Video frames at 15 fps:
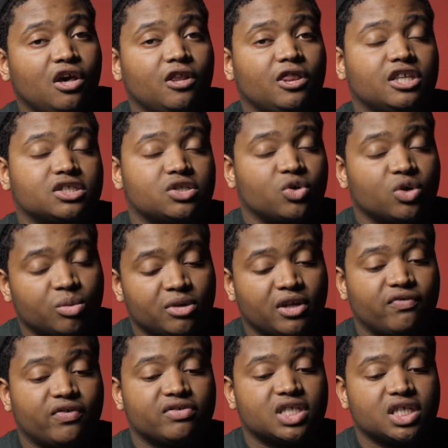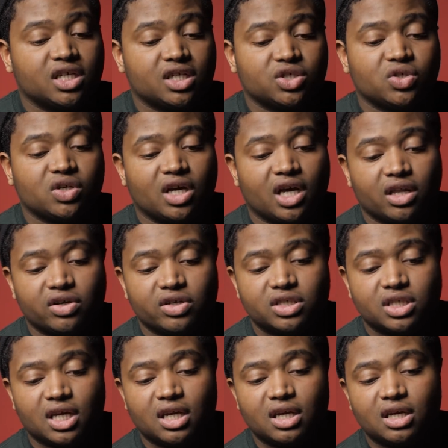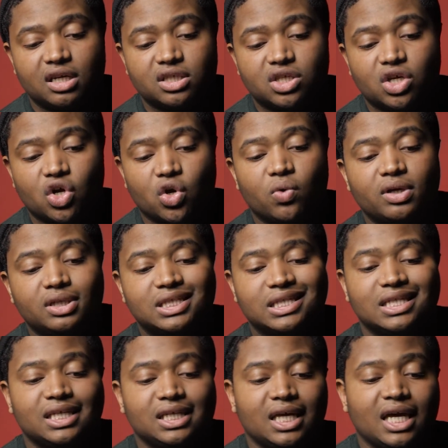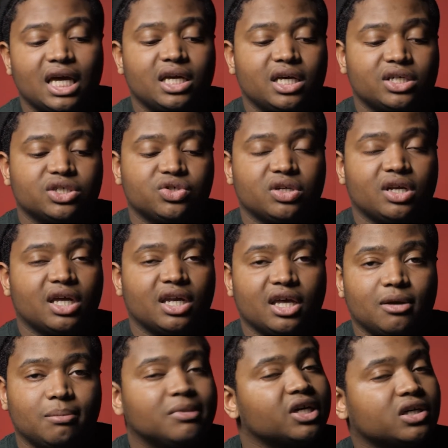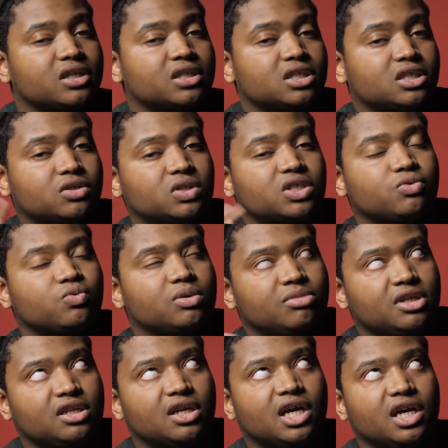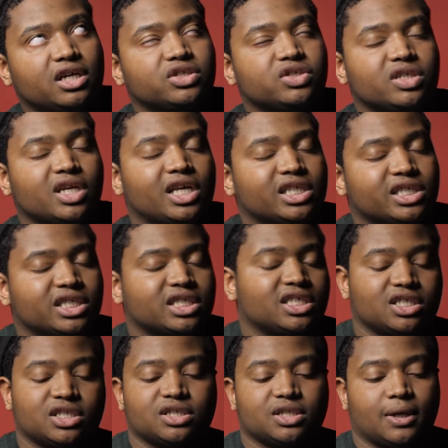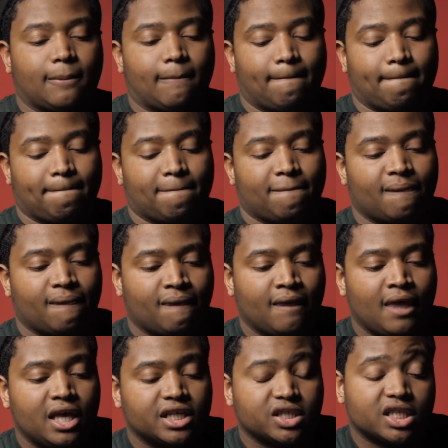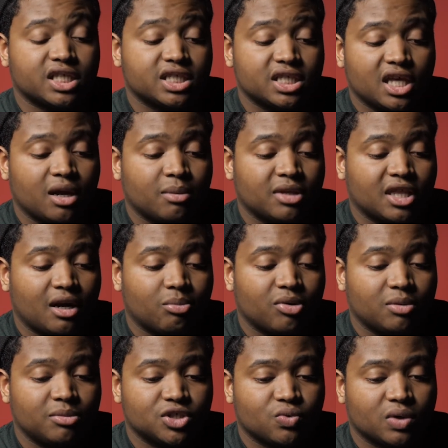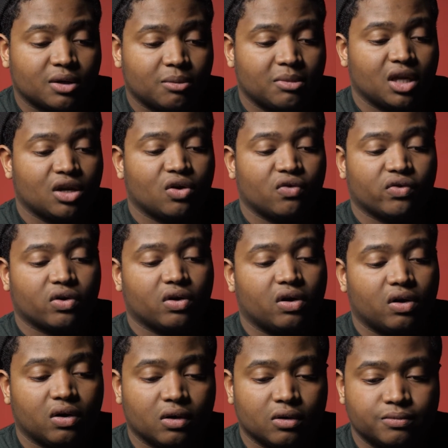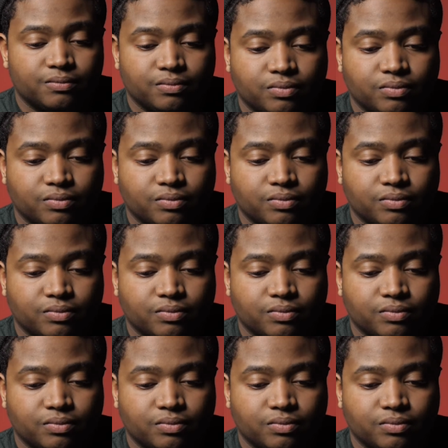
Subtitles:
It's normally $1,500 and it is currently $898, which would be $900 essentially. So this is the camera that I pretty much recommend overall.